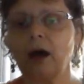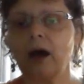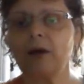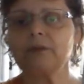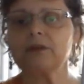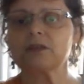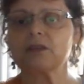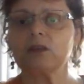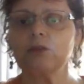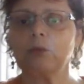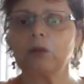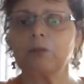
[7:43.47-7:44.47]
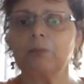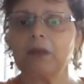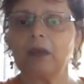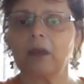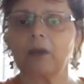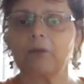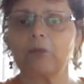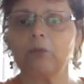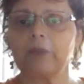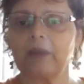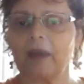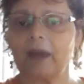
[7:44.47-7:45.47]
Obviously you want to be careful
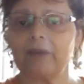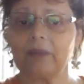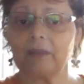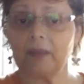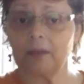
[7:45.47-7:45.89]
with having